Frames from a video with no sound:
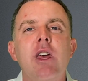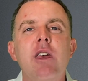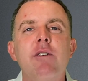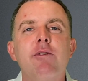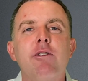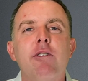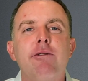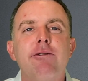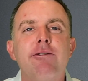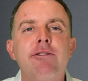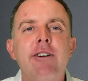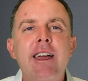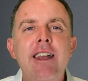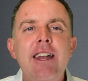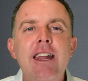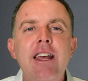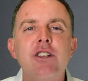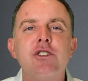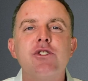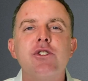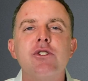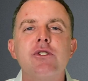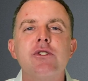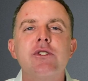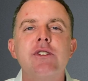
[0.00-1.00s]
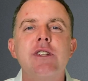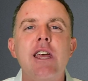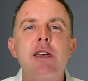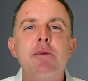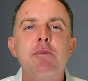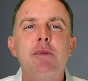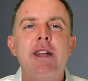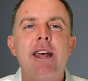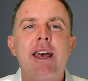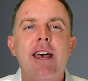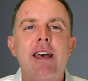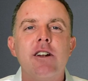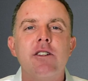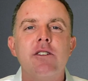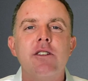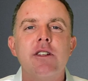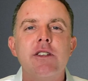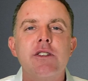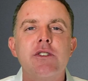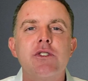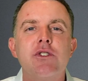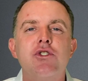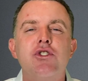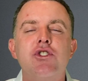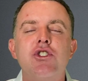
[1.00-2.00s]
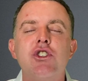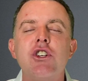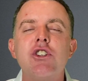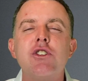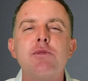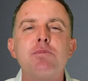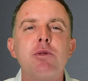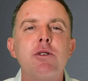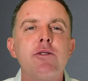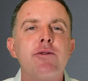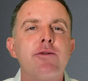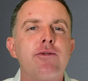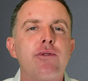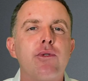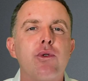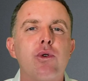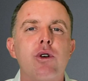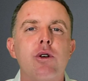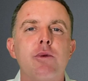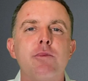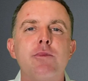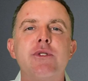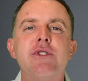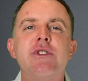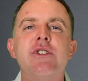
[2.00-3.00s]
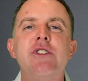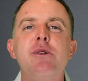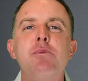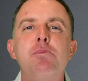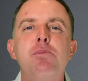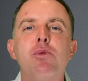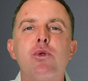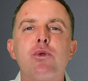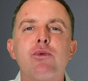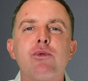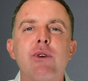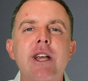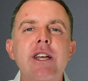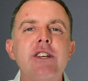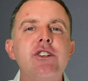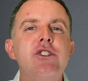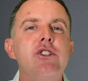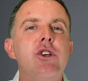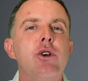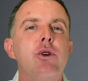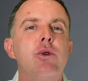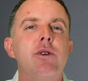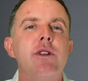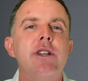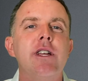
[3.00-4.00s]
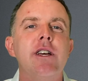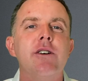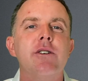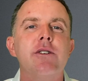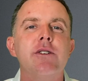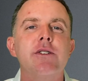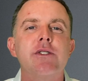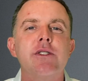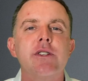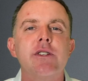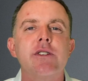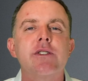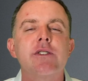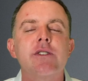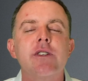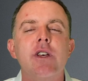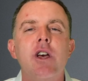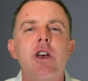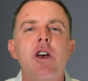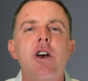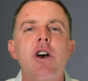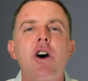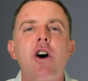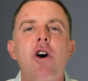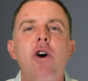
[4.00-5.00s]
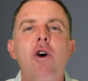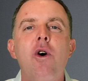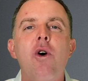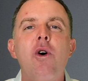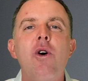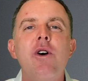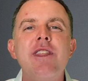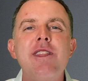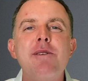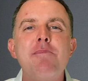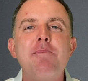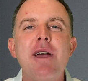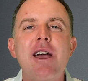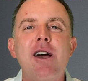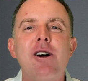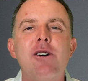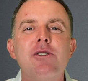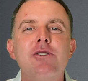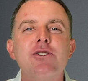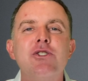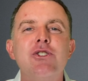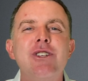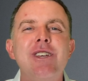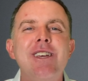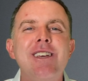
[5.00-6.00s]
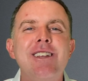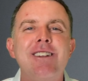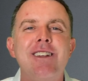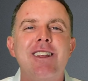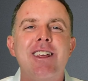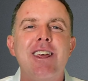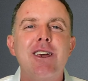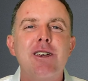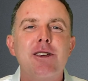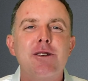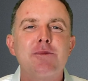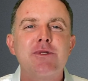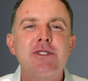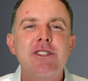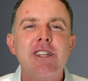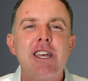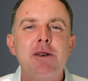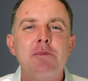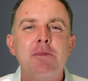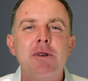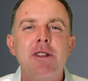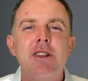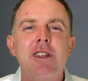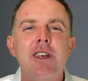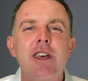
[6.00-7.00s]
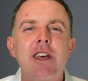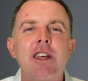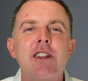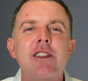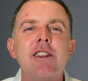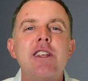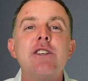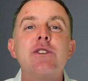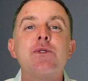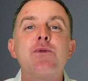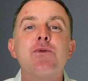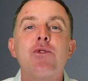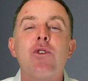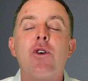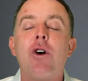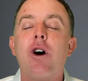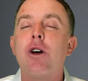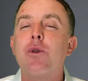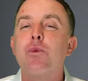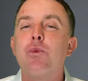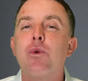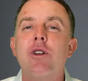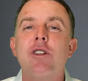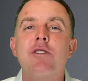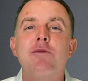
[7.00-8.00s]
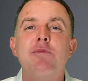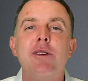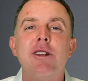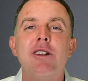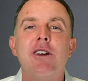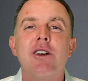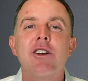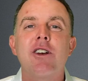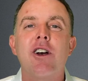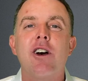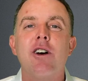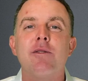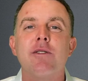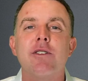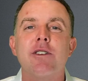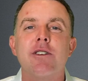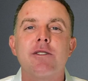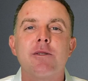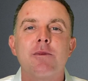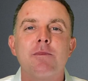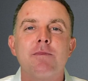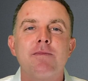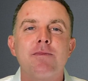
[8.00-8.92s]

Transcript: if a financial statement analyst just performed simple ratio analysis on the balance sheet and the income statement, this fraud would have been uncovered.